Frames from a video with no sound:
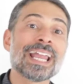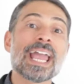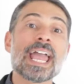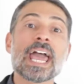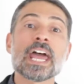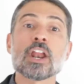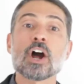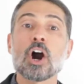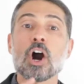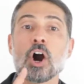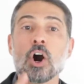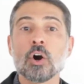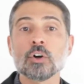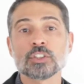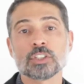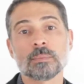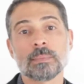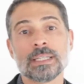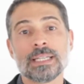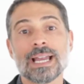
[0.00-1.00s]
and
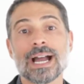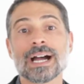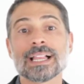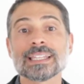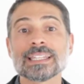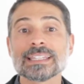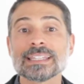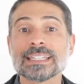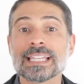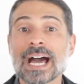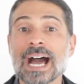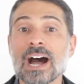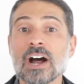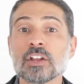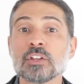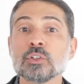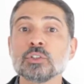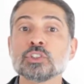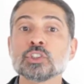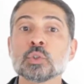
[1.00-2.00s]
ultimately allow
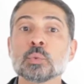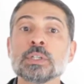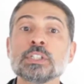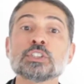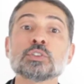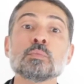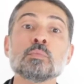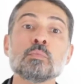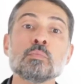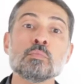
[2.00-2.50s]
you to reach